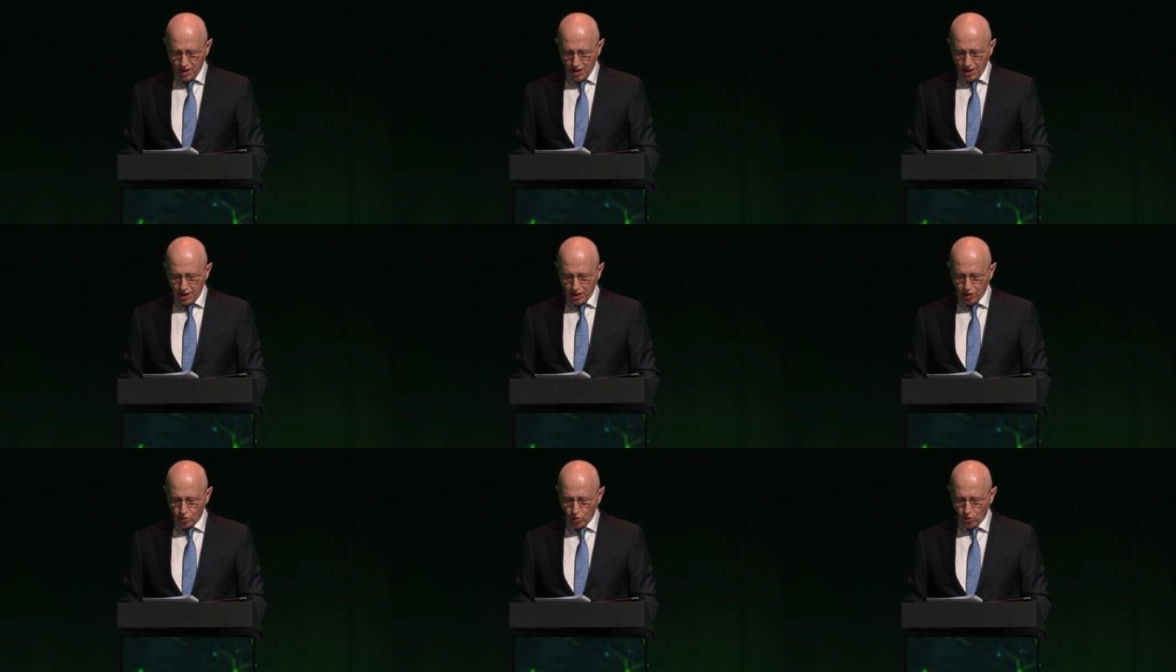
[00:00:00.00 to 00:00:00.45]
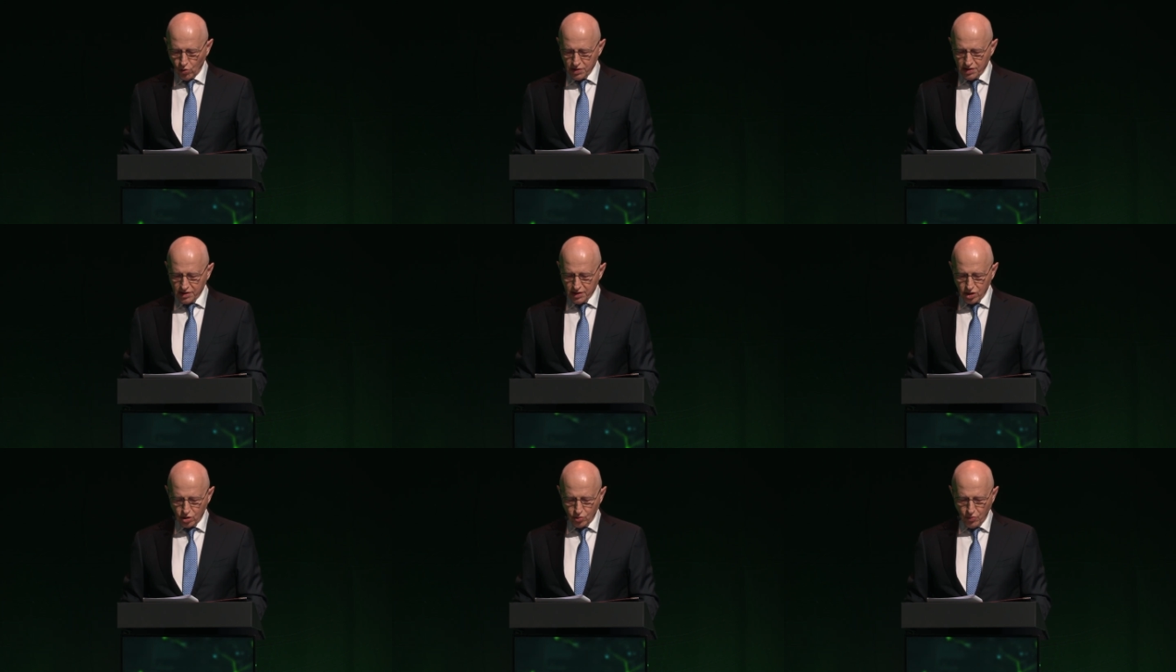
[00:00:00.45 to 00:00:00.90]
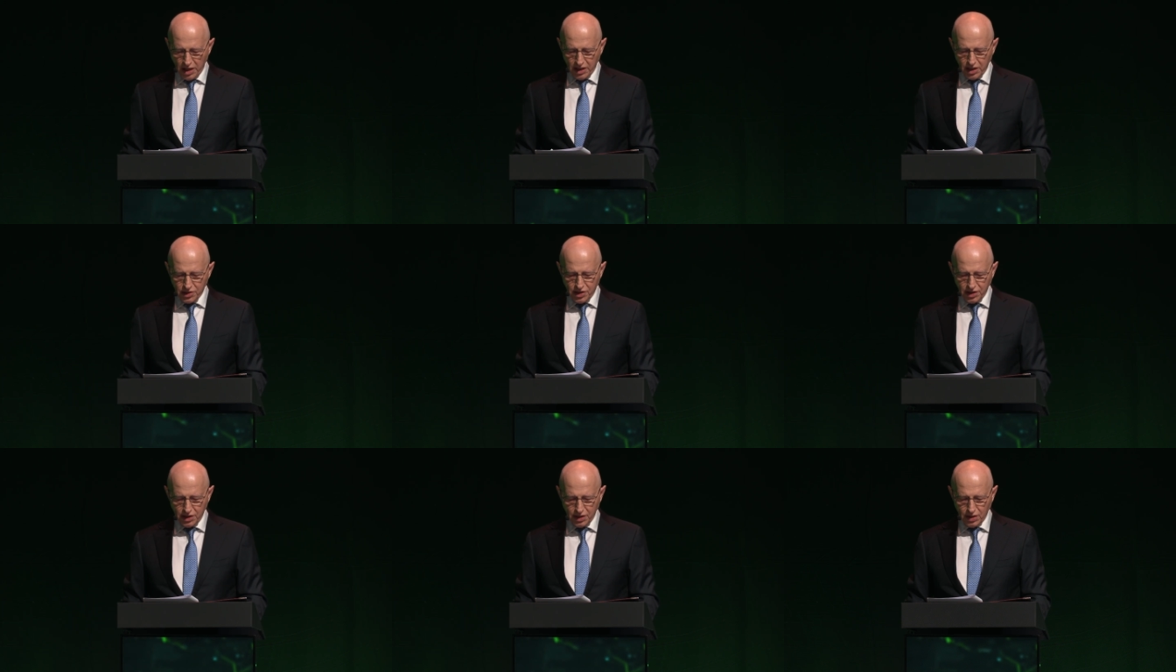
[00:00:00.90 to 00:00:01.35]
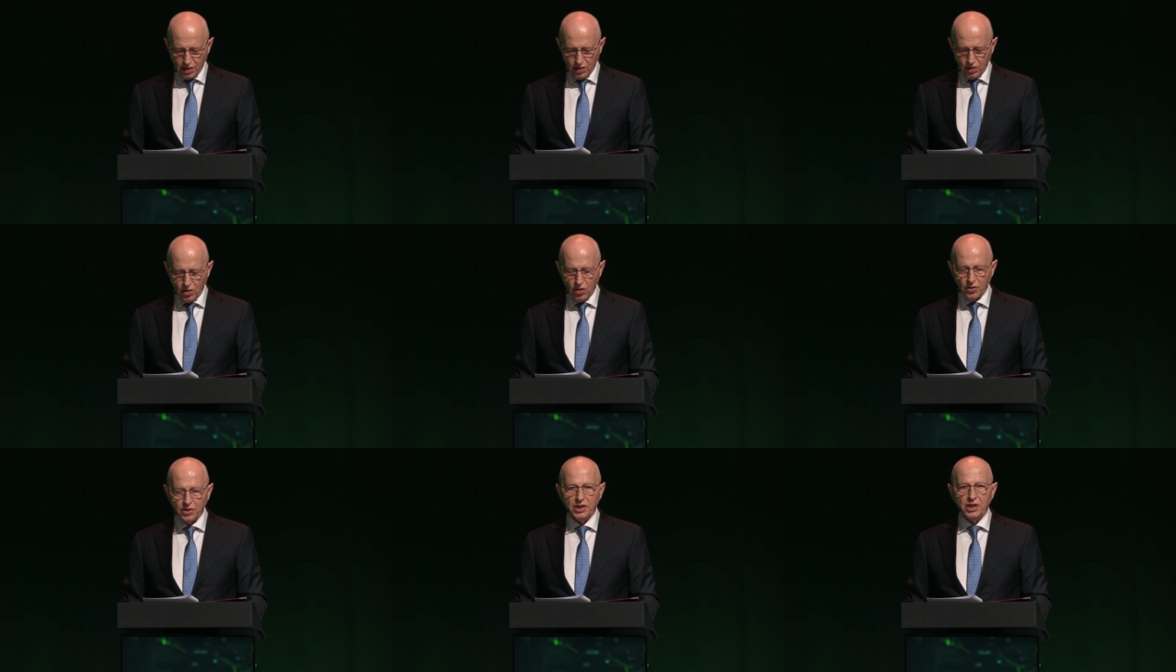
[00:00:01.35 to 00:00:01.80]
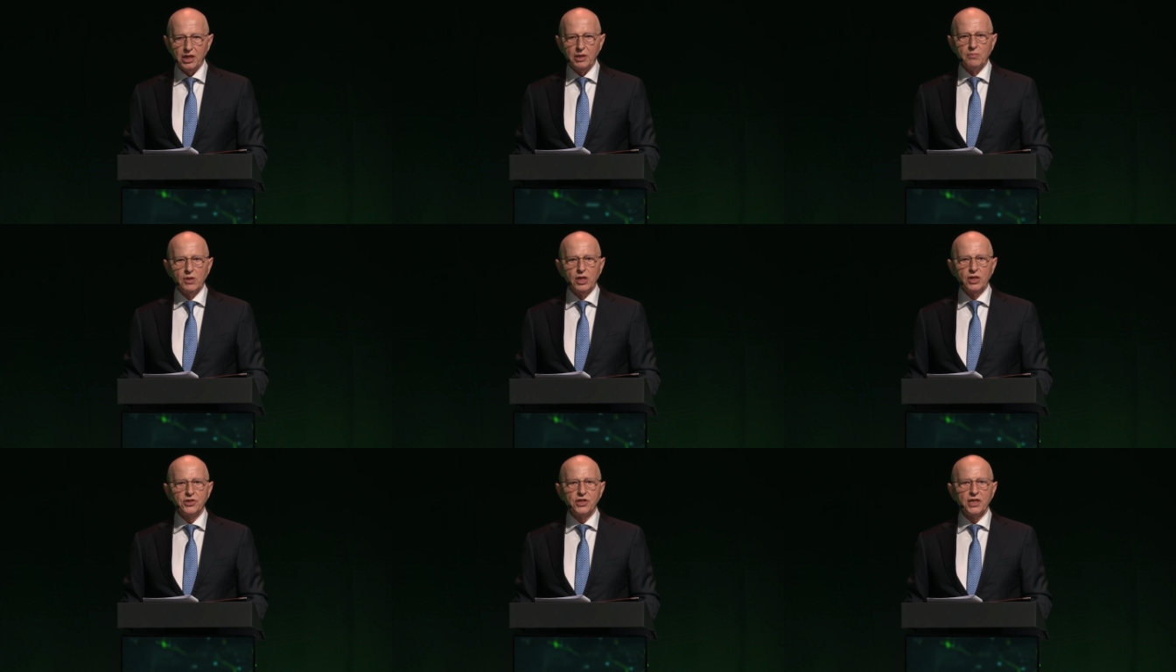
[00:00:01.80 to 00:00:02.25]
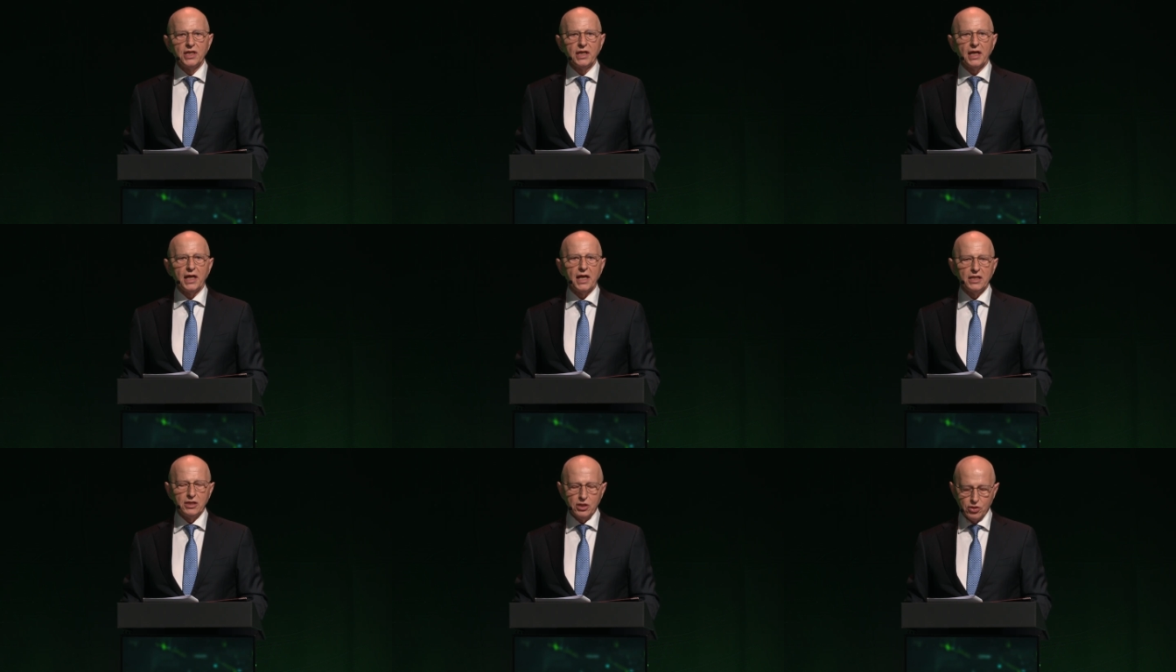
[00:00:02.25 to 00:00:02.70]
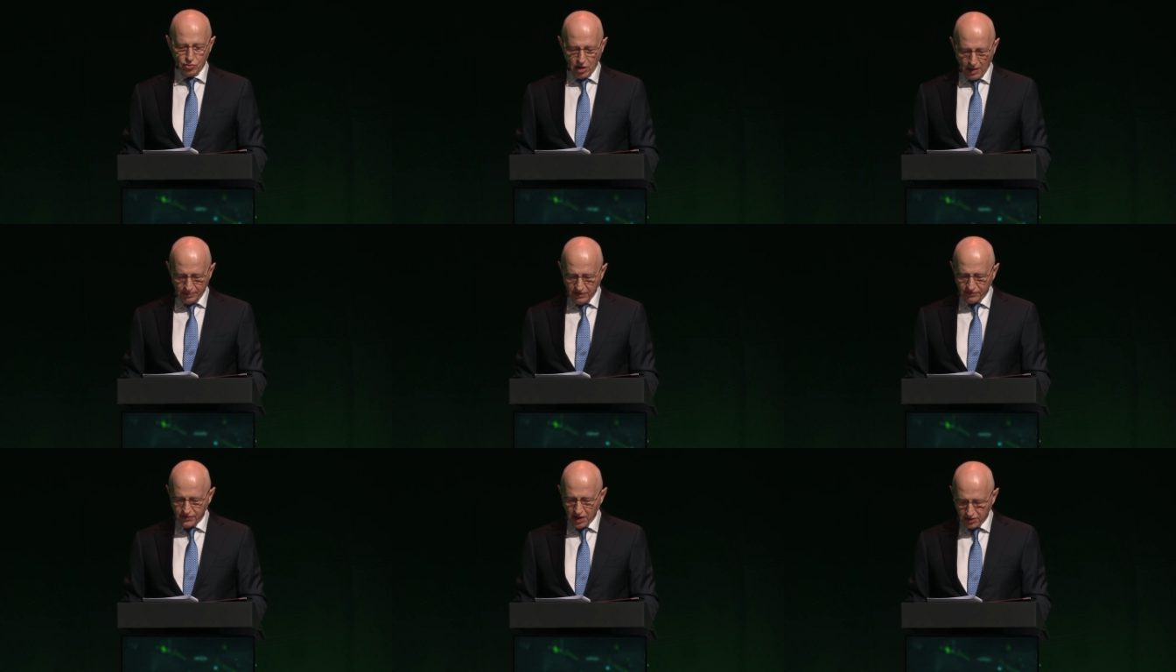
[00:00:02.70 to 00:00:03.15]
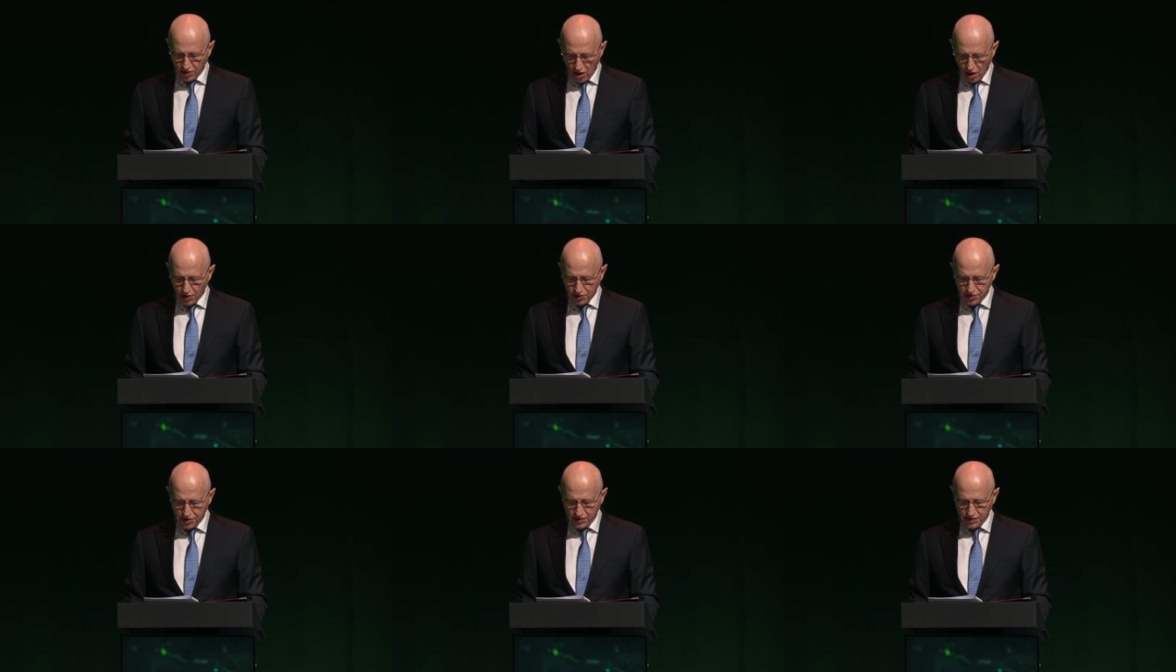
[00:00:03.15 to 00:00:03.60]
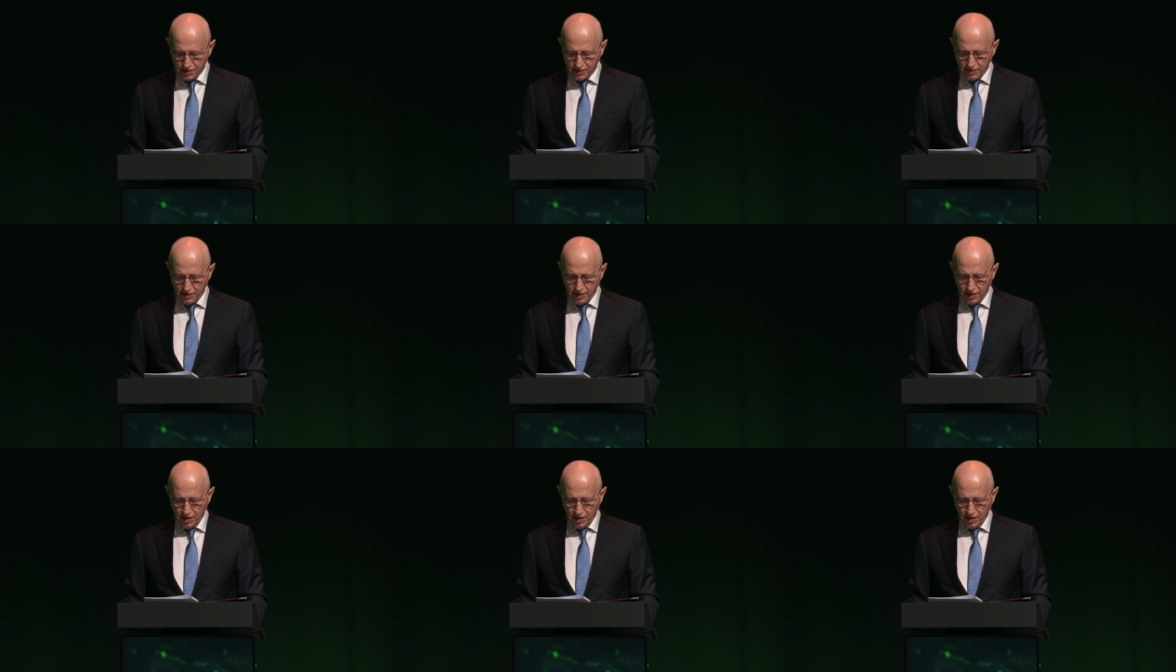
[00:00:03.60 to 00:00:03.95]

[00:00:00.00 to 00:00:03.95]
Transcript: endorsed a strategy on emerging and disruptive technologies